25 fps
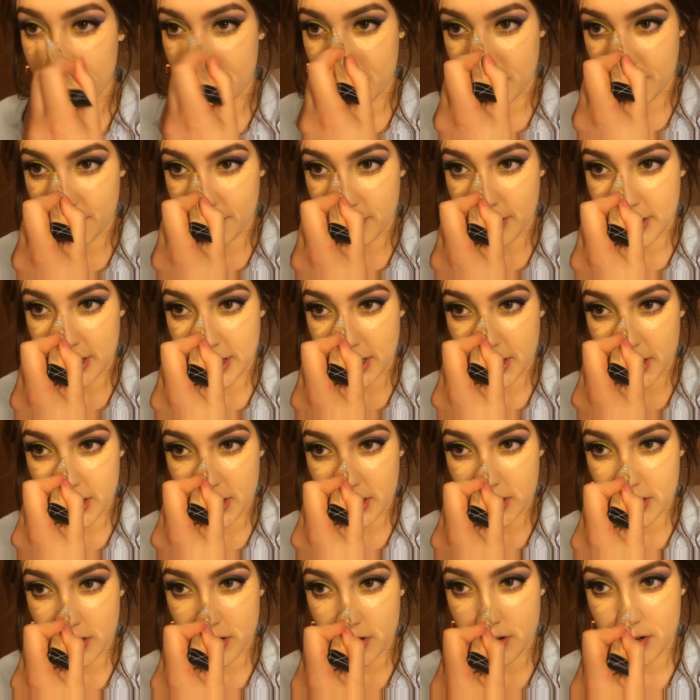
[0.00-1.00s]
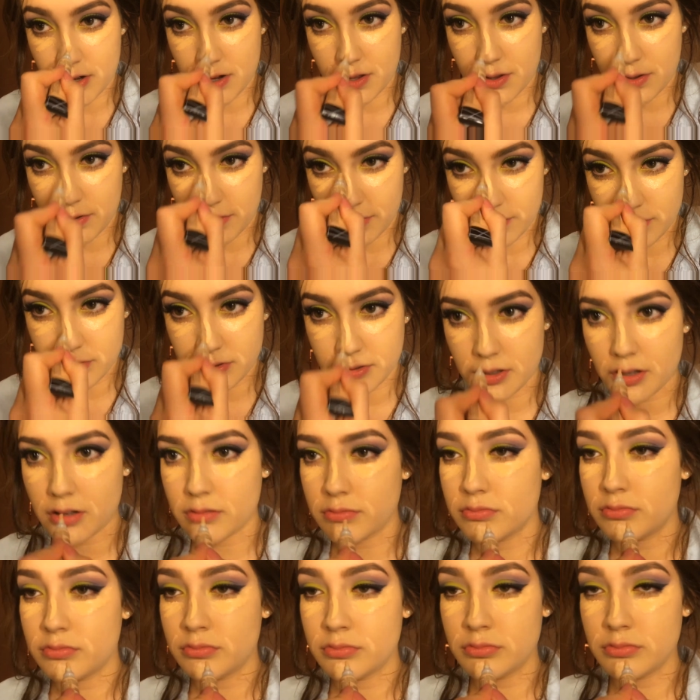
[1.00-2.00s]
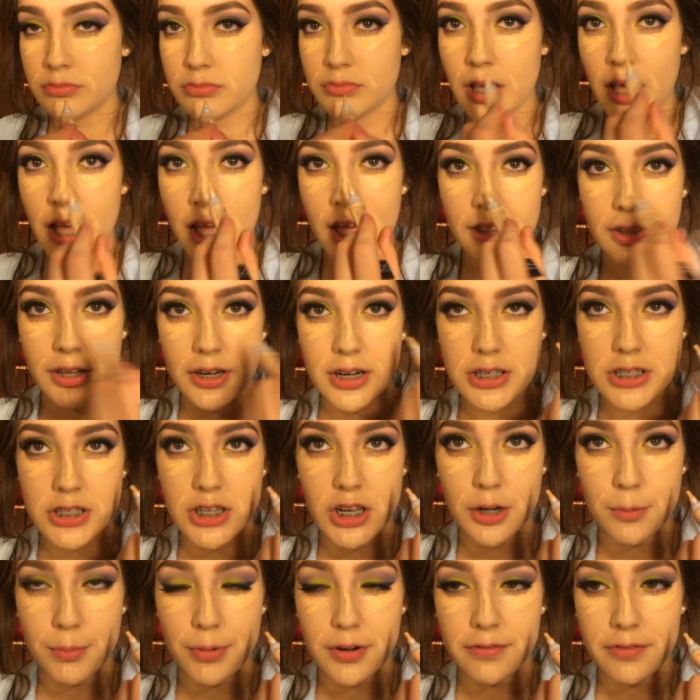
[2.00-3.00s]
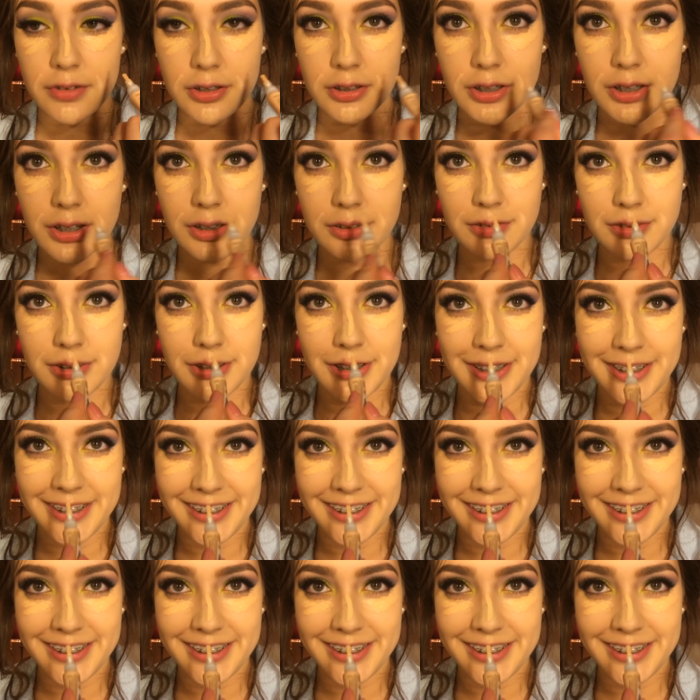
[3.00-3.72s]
on my nose. That is not a perfect line.